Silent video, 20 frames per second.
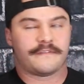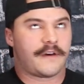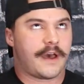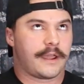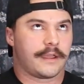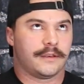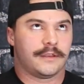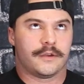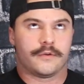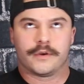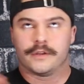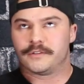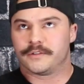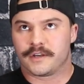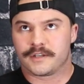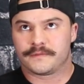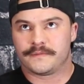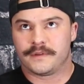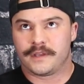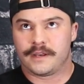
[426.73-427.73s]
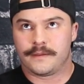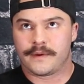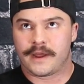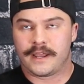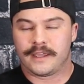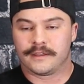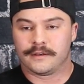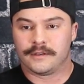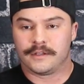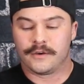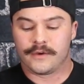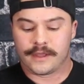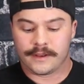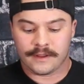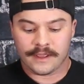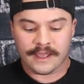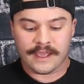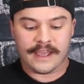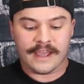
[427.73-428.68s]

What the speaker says: If I can do it, trust me, anybody can do it.